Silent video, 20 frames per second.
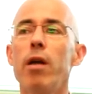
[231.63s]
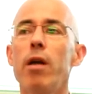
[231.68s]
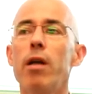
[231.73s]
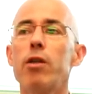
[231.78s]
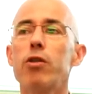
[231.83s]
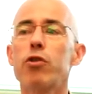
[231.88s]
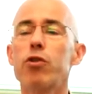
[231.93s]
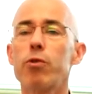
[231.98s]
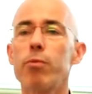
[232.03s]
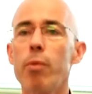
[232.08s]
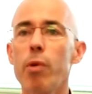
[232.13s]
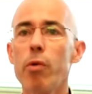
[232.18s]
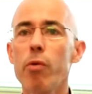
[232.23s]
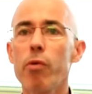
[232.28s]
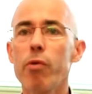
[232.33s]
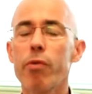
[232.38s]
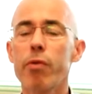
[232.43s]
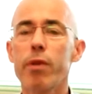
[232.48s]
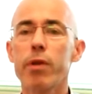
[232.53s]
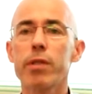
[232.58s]

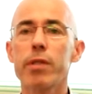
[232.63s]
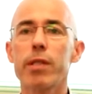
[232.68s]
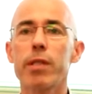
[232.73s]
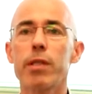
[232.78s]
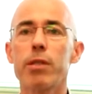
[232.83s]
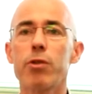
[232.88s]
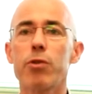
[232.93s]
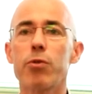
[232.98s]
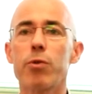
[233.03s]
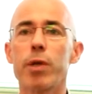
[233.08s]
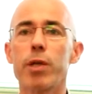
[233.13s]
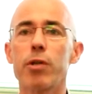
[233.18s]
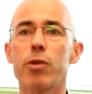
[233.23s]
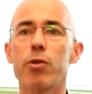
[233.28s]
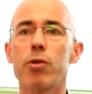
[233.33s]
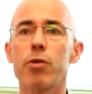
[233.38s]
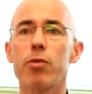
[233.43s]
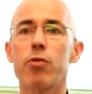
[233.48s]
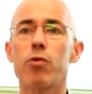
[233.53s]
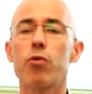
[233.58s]
smooth the
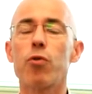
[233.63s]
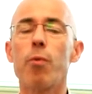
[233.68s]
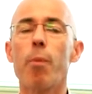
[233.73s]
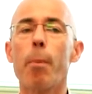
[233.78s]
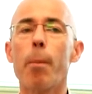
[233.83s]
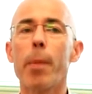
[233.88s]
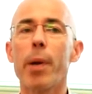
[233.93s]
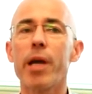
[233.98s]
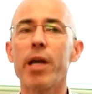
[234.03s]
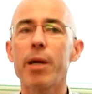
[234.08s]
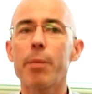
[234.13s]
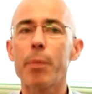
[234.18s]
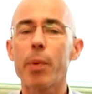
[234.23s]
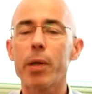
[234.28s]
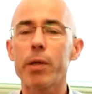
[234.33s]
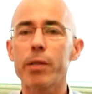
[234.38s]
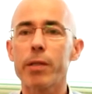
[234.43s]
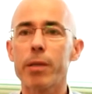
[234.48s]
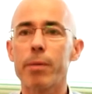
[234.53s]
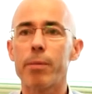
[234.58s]
situation to make
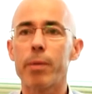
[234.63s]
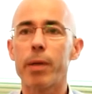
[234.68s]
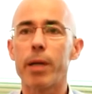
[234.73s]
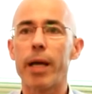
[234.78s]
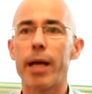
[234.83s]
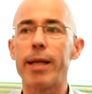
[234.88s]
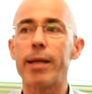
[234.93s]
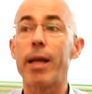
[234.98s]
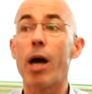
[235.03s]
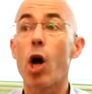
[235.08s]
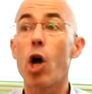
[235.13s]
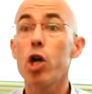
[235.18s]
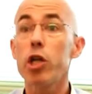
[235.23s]
possible an